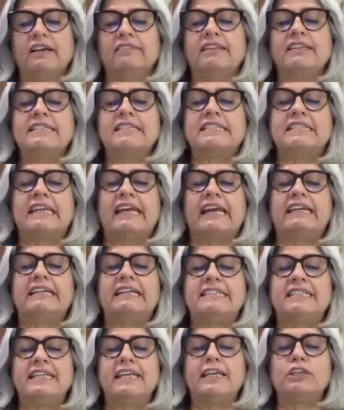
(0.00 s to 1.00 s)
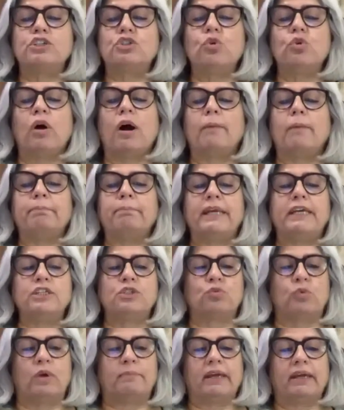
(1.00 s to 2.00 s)
the state seeks to
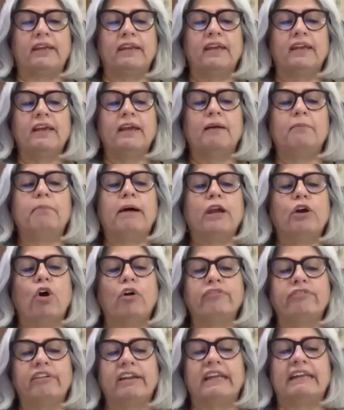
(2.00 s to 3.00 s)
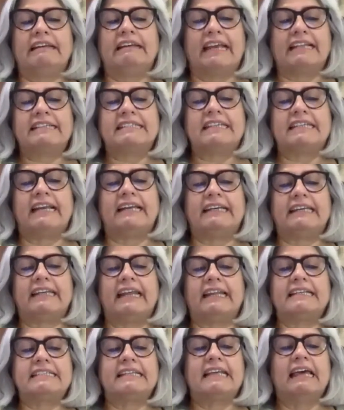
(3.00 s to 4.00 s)
appease women by offering death
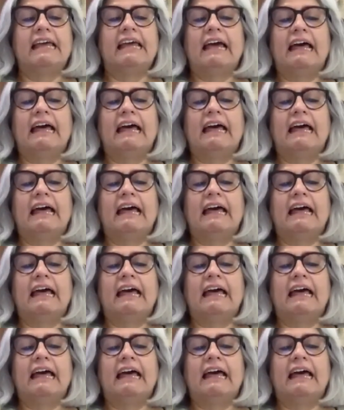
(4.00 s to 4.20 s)
sentence,